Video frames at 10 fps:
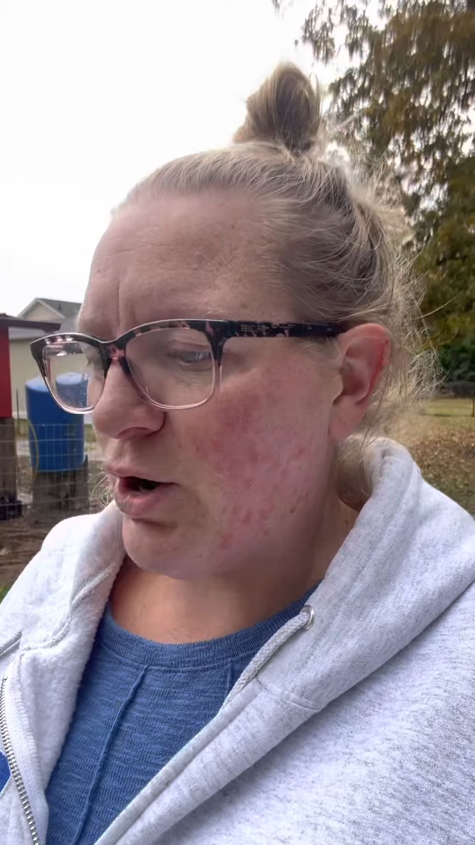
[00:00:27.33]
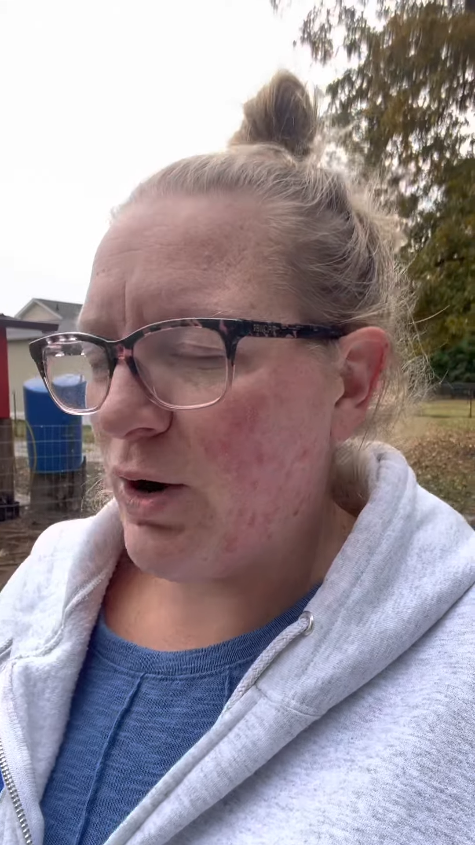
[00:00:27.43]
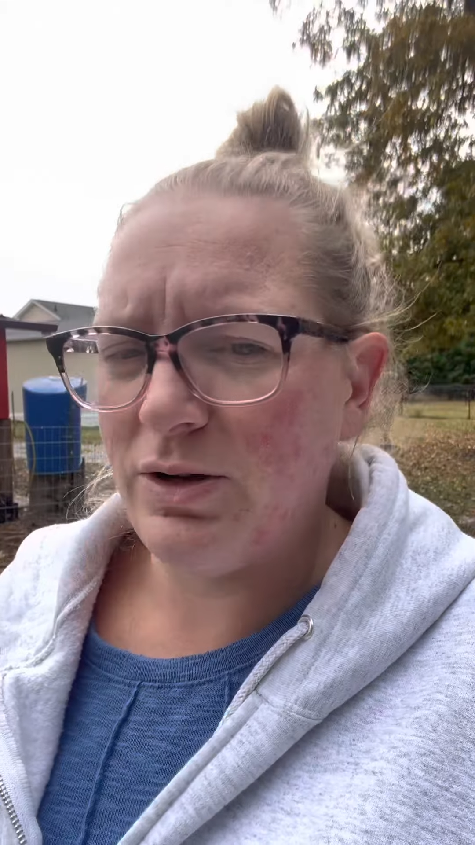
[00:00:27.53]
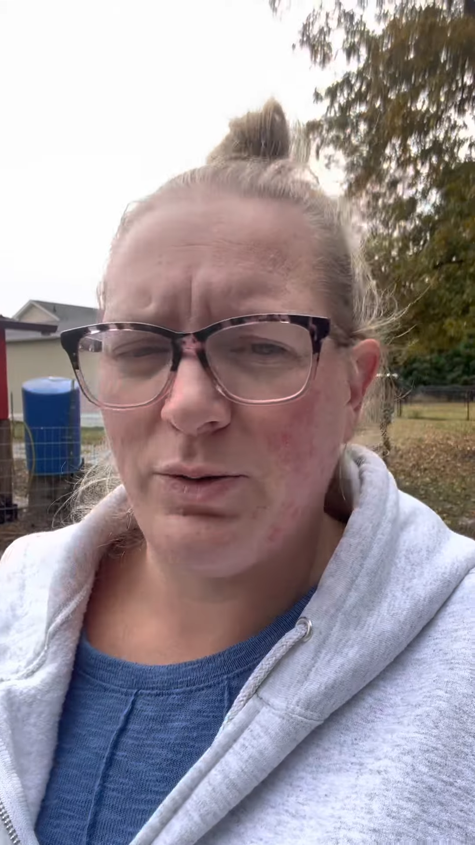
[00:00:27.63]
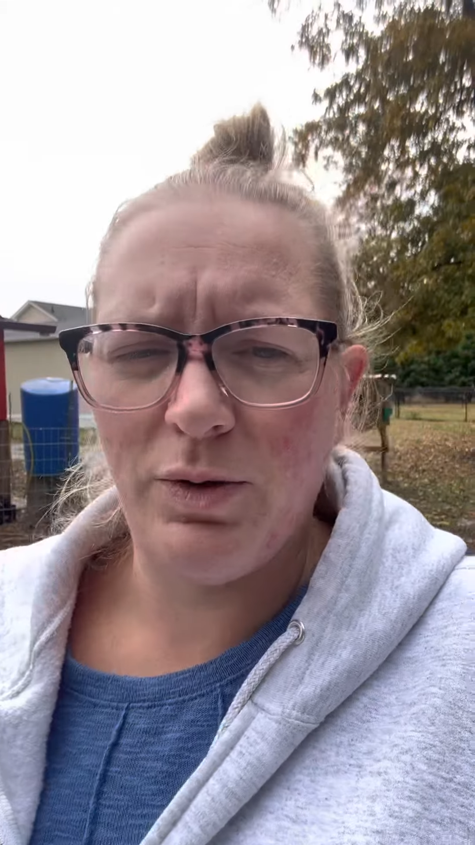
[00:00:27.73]
I
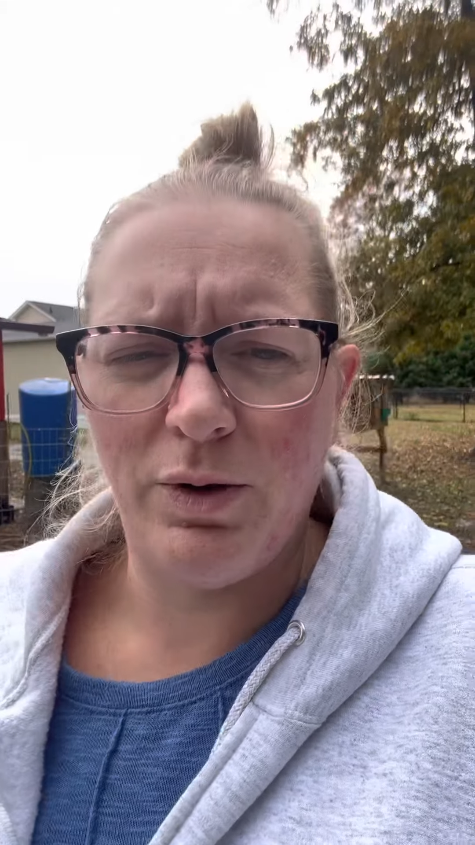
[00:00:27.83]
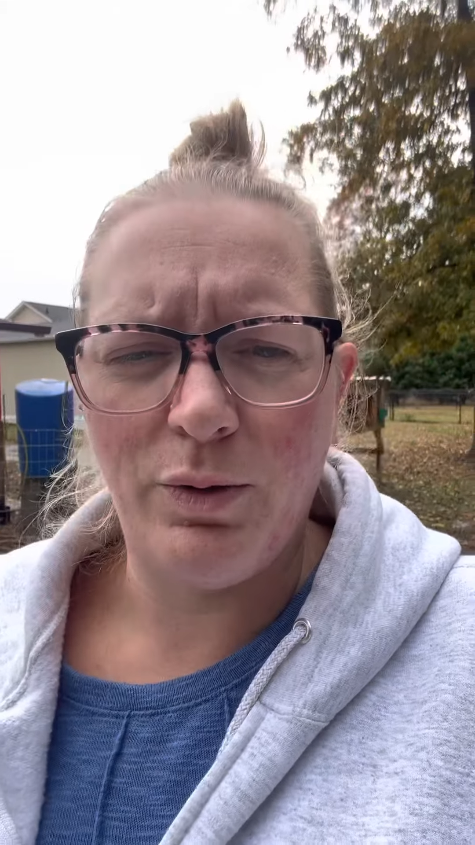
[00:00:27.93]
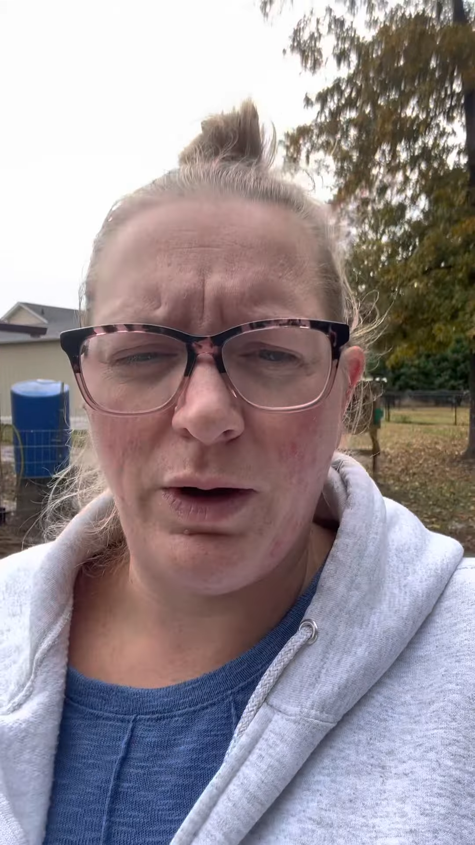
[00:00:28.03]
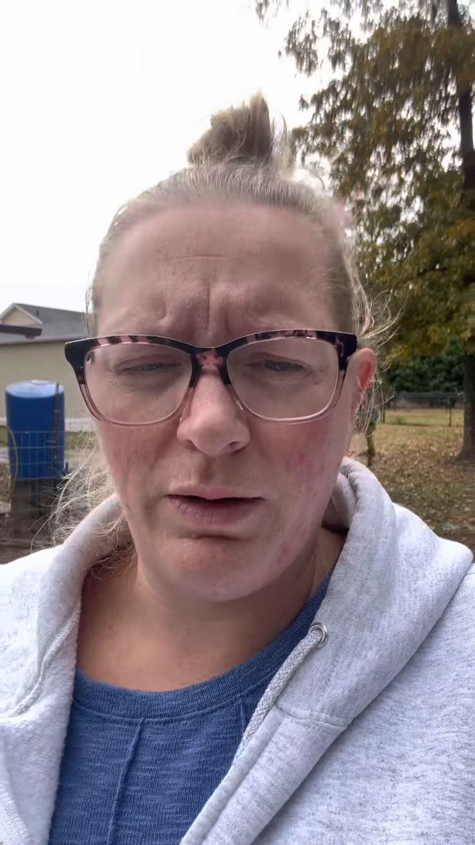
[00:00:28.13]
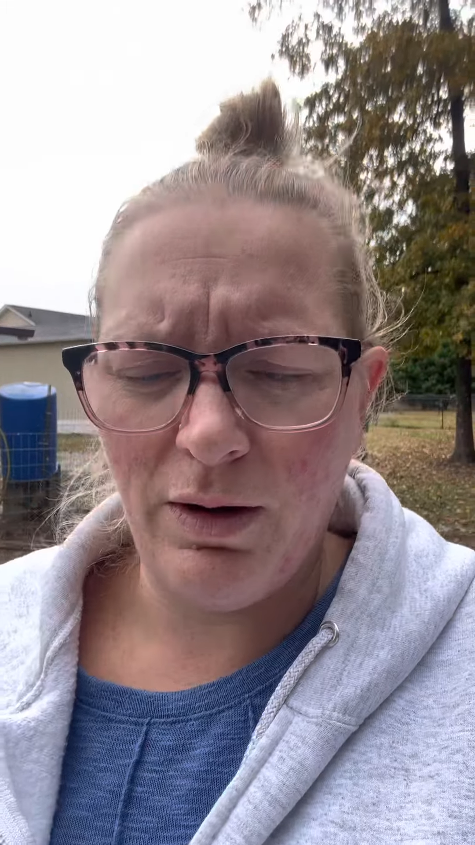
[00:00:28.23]
just want to
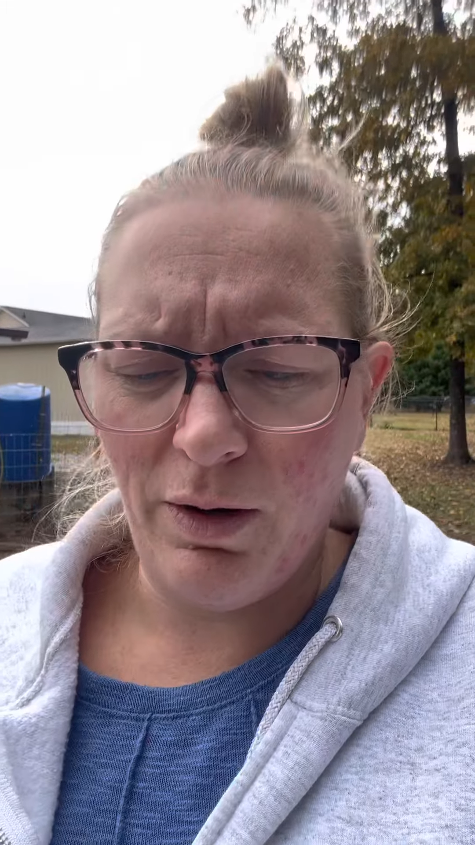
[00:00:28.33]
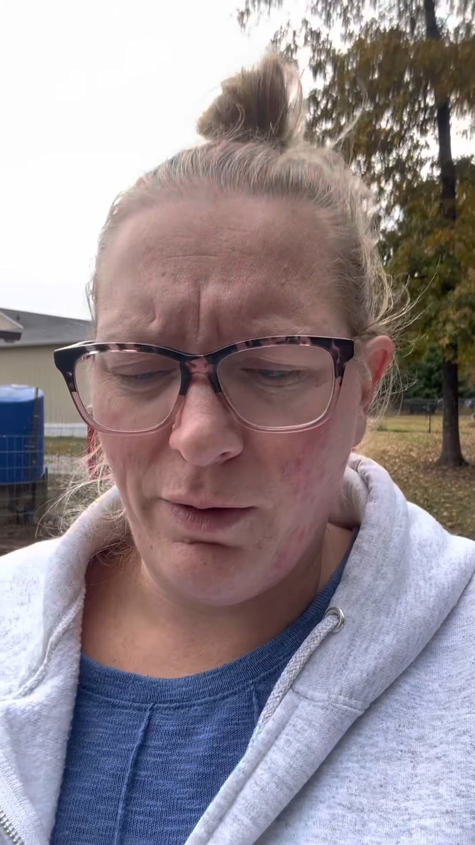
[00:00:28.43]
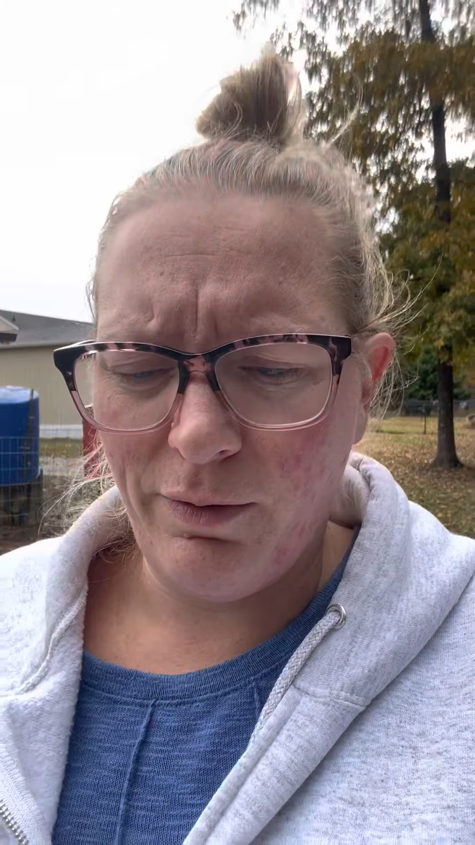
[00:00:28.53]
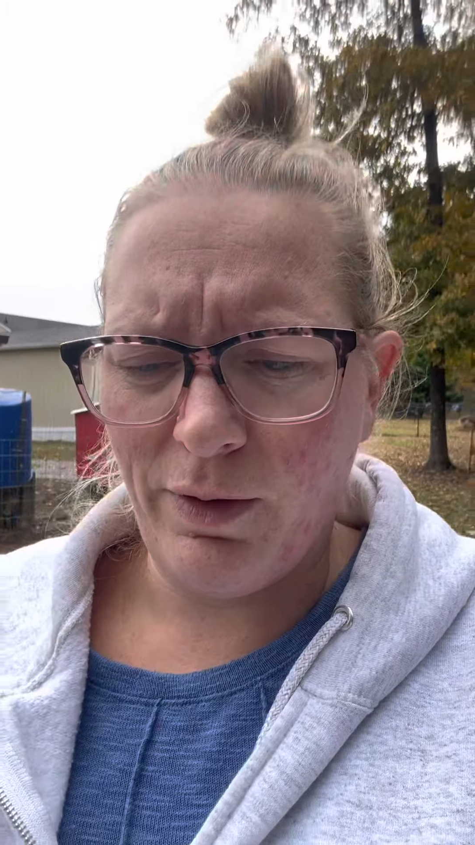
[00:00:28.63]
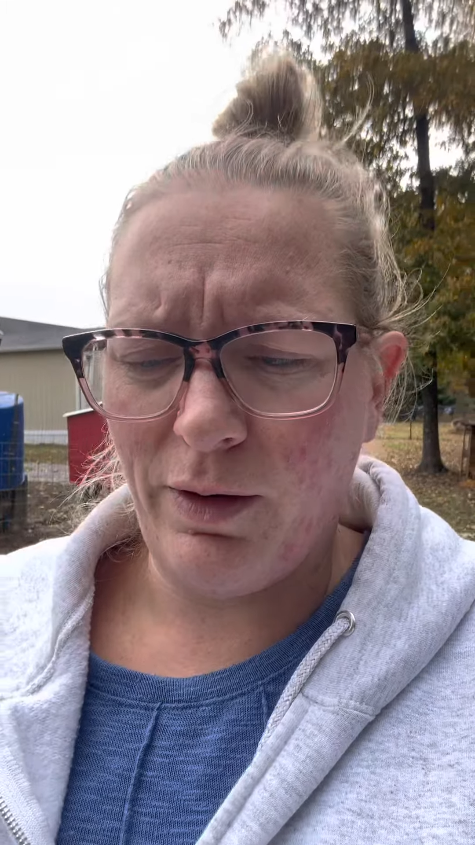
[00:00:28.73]
quickly go
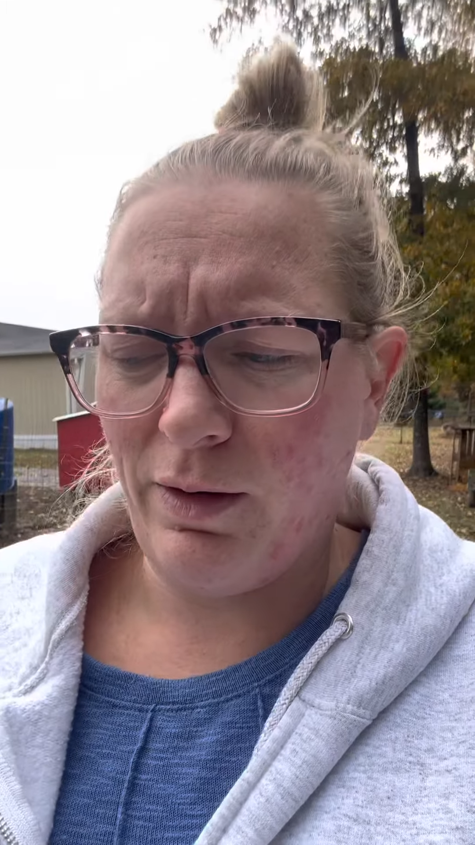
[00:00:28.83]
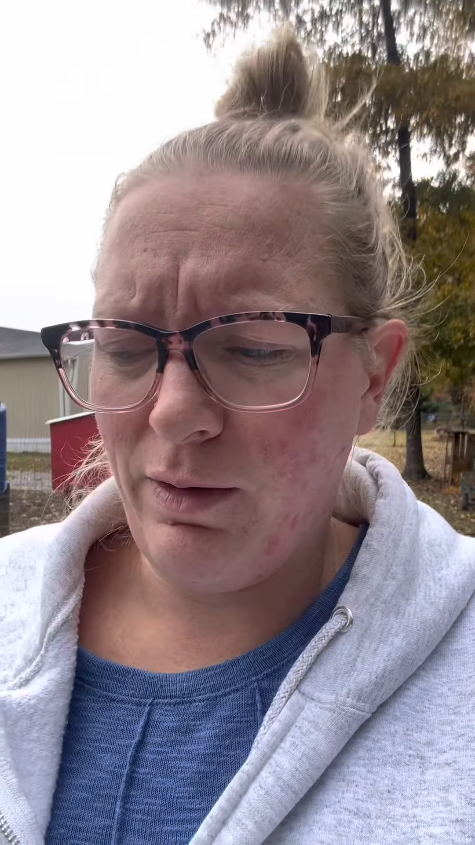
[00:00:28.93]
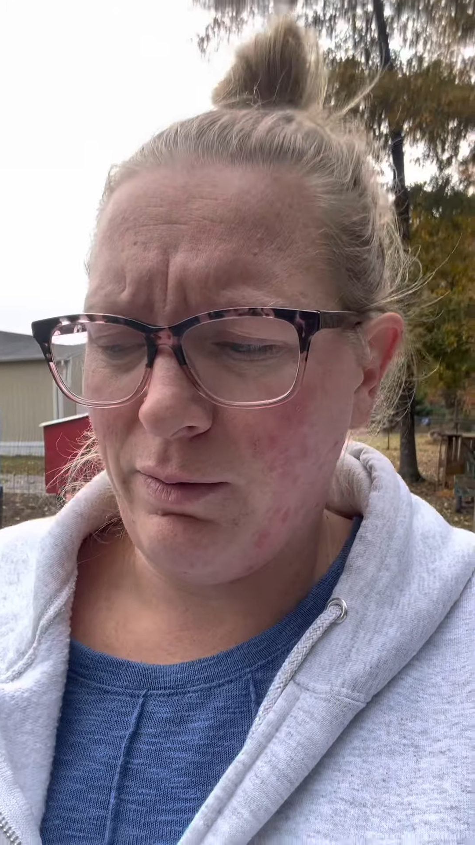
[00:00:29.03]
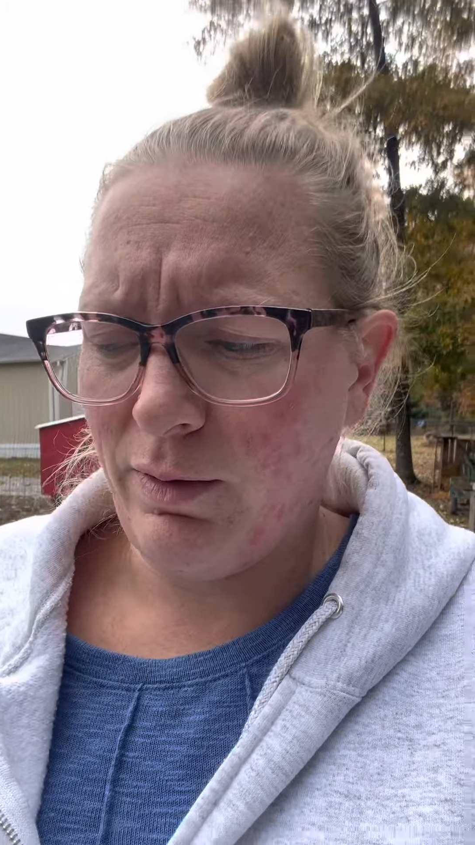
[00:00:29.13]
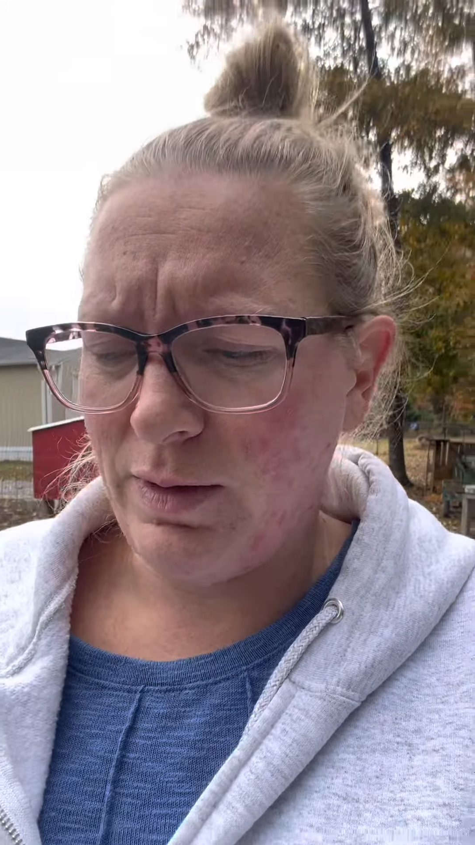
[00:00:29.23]
over
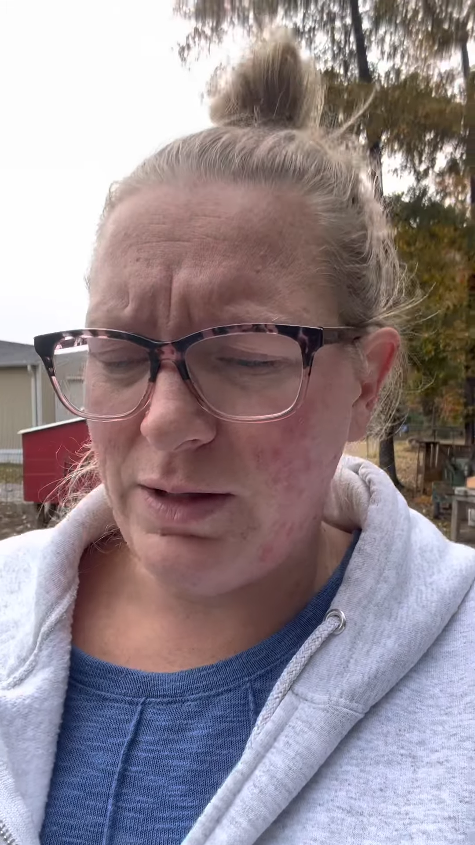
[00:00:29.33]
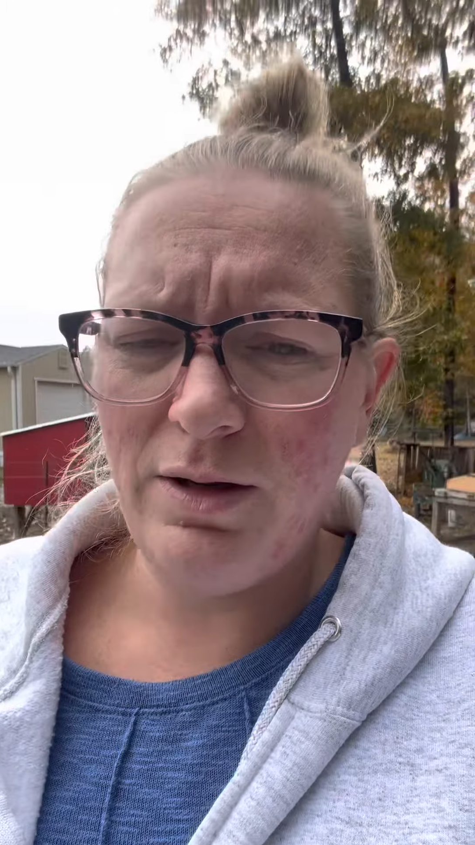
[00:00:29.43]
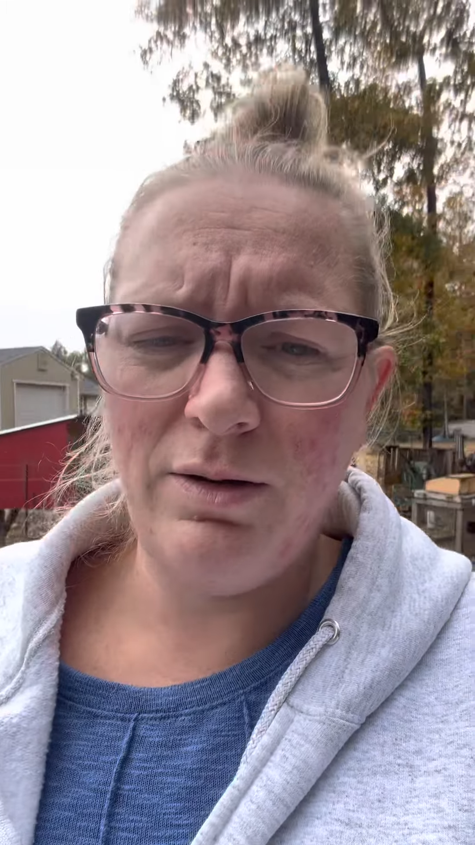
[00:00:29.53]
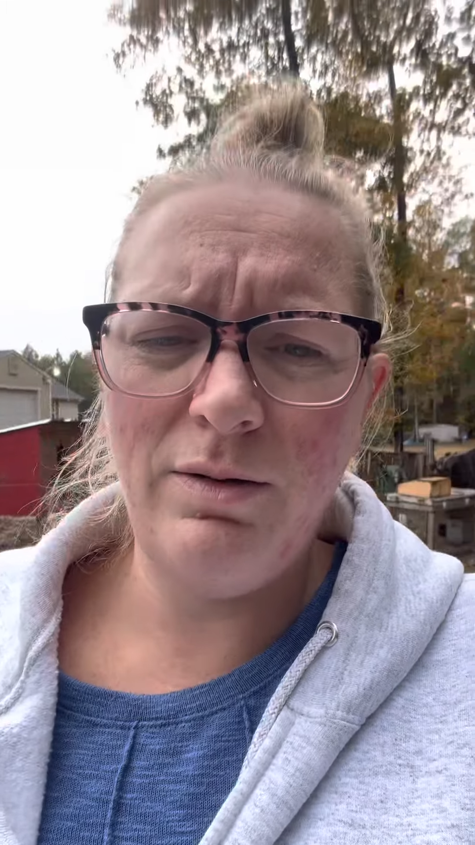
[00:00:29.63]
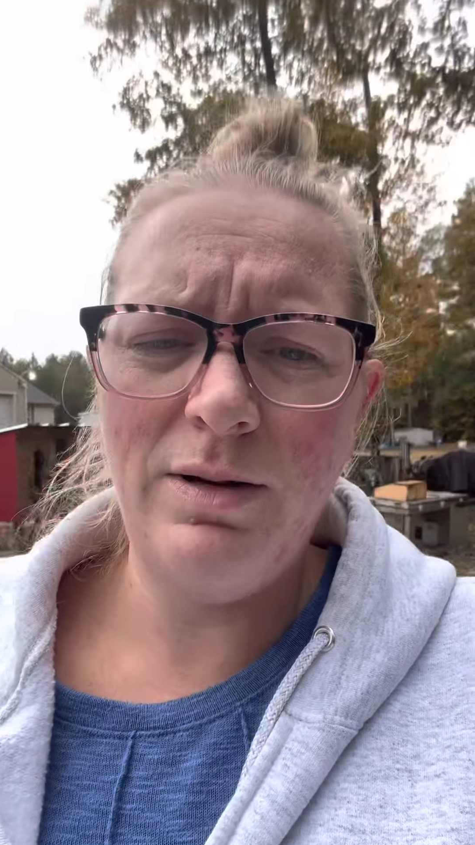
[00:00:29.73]
what we
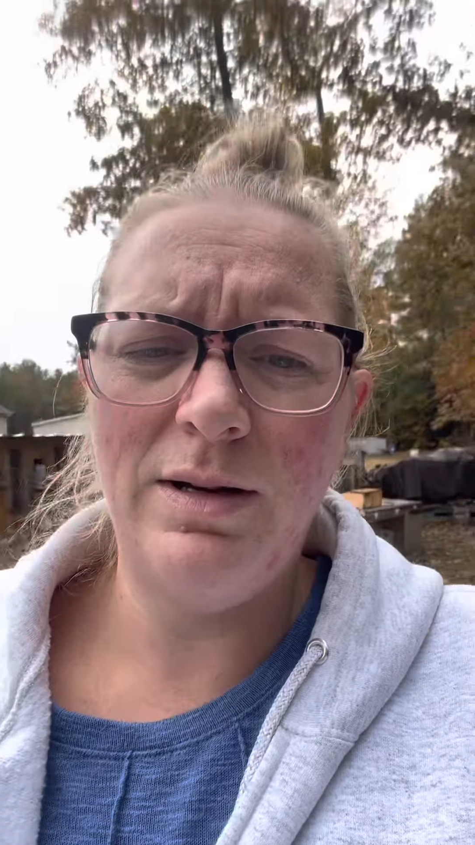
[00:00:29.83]
do.